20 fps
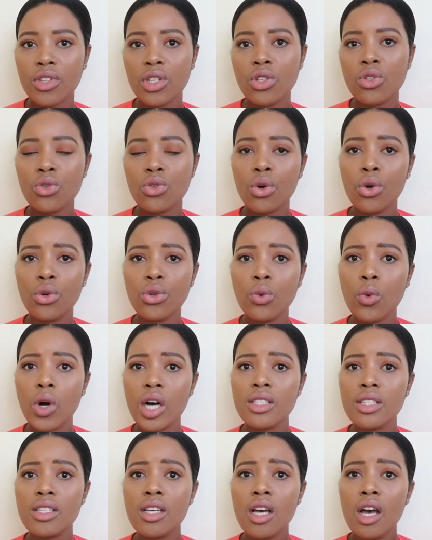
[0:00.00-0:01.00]
You know, you
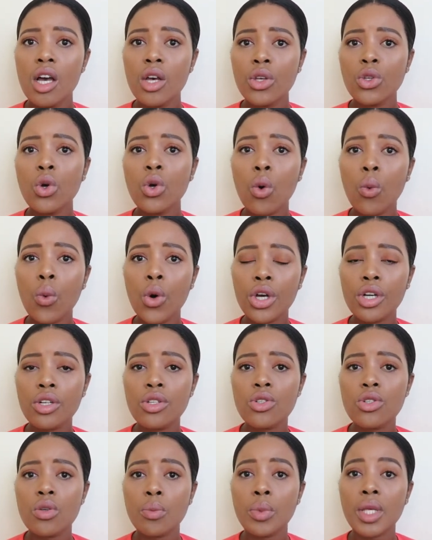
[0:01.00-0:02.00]
want your
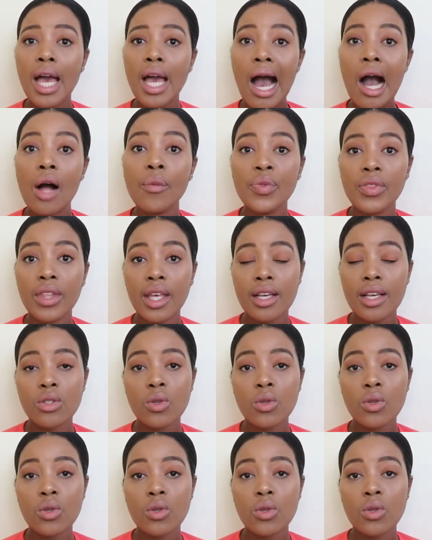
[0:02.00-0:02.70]
work to be out there.